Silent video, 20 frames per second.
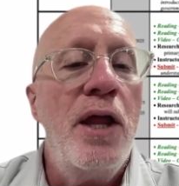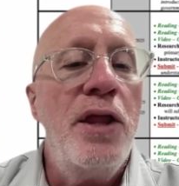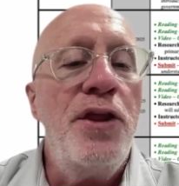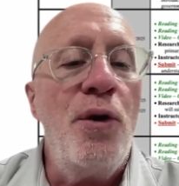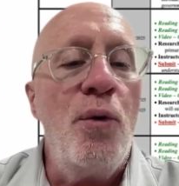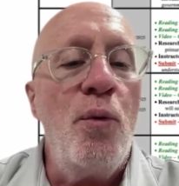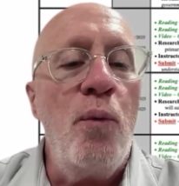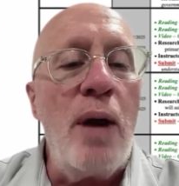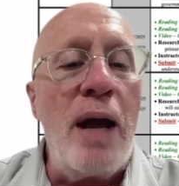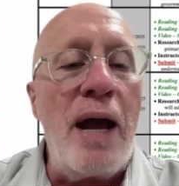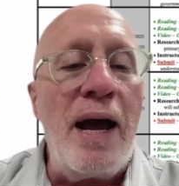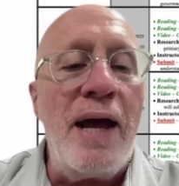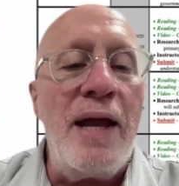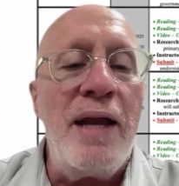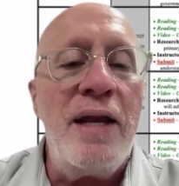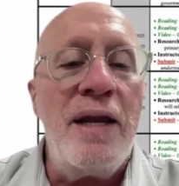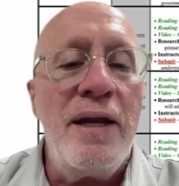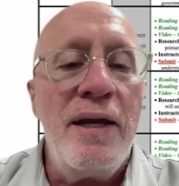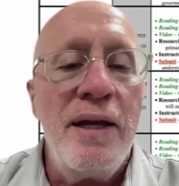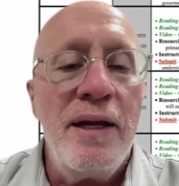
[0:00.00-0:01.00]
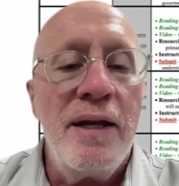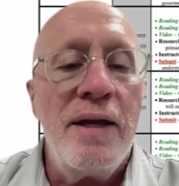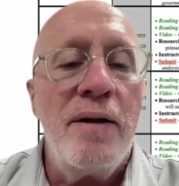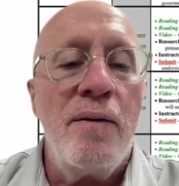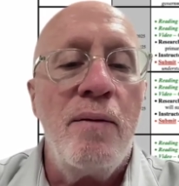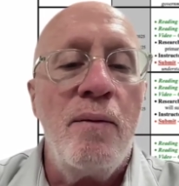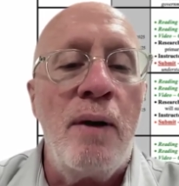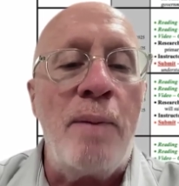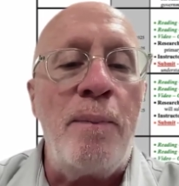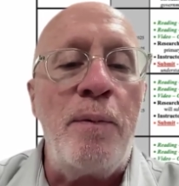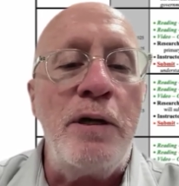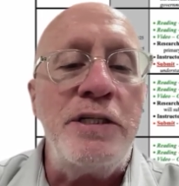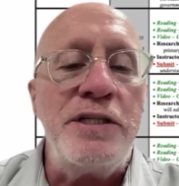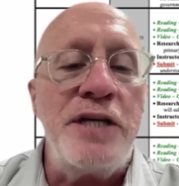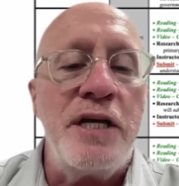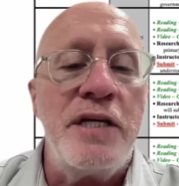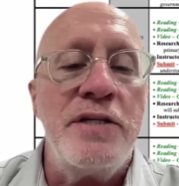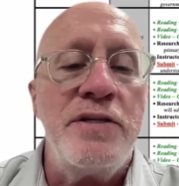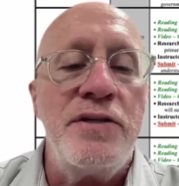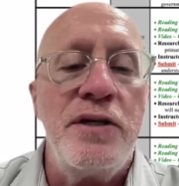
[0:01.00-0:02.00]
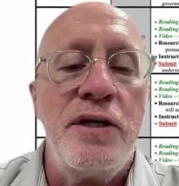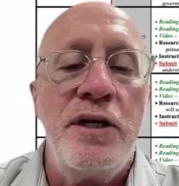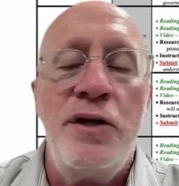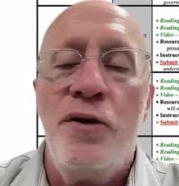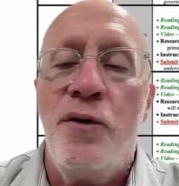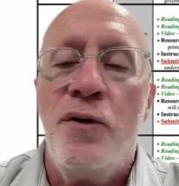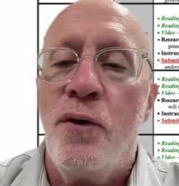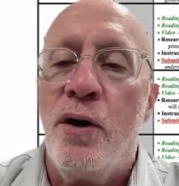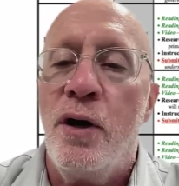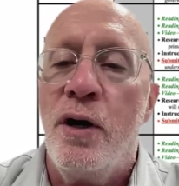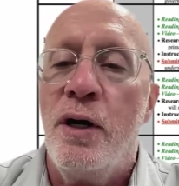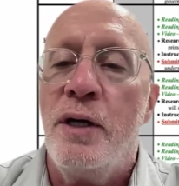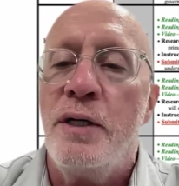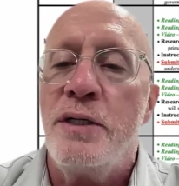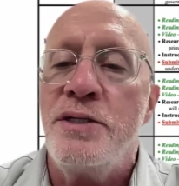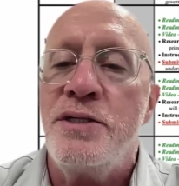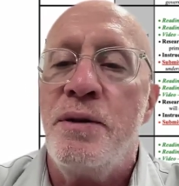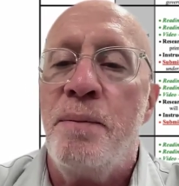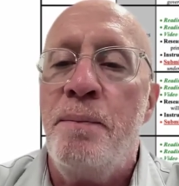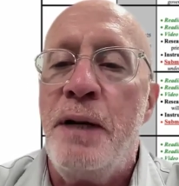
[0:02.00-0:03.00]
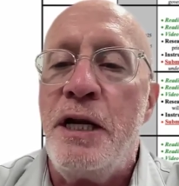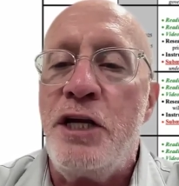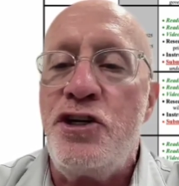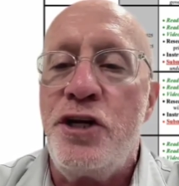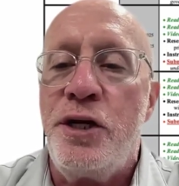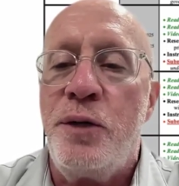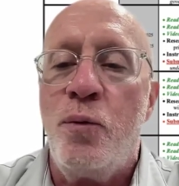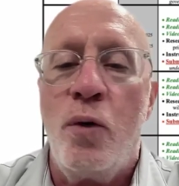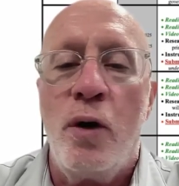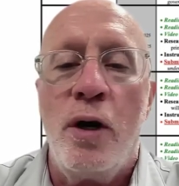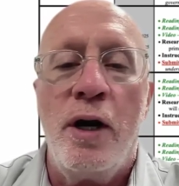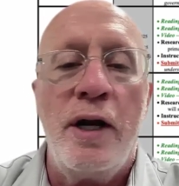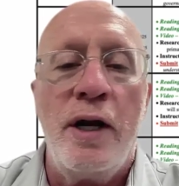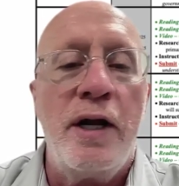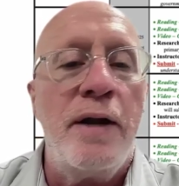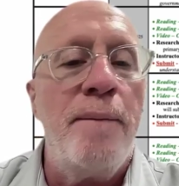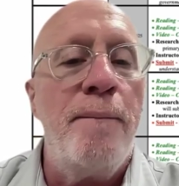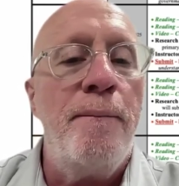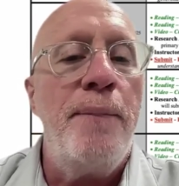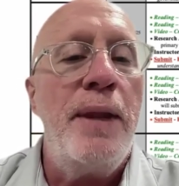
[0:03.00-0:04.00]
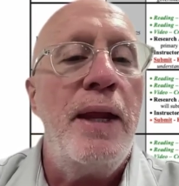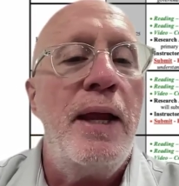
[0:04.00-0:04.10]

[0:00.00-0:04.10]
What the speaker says: The red represents your submission work,